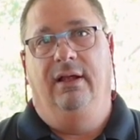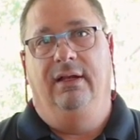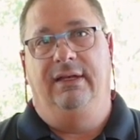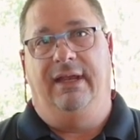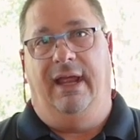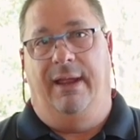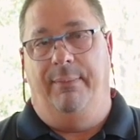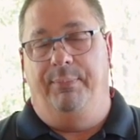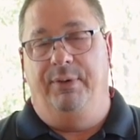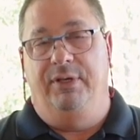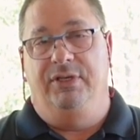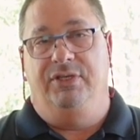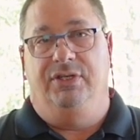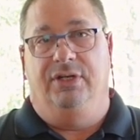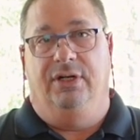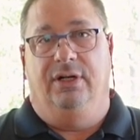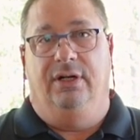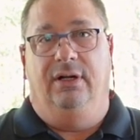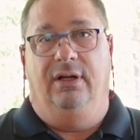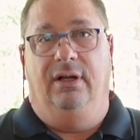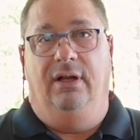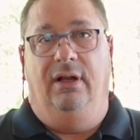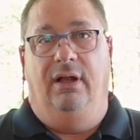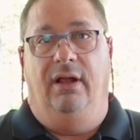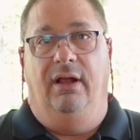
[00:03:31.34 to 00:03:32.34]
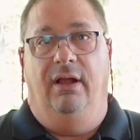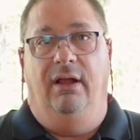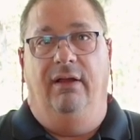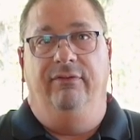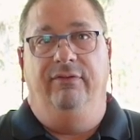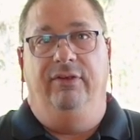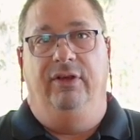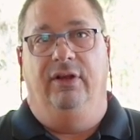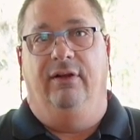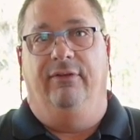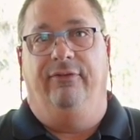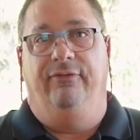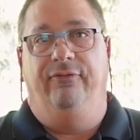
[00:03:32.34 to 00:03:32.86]
temperature
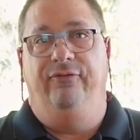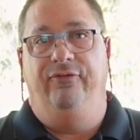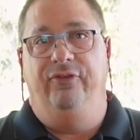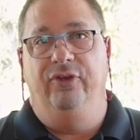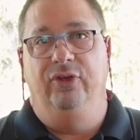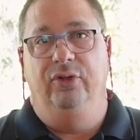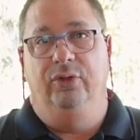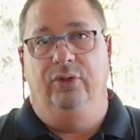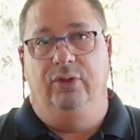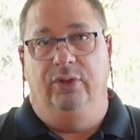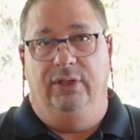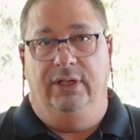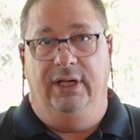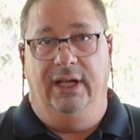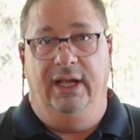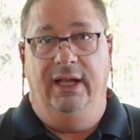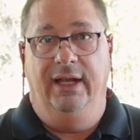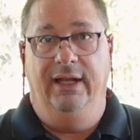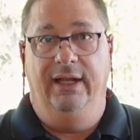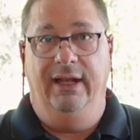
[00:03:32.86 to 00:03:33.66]
of your food.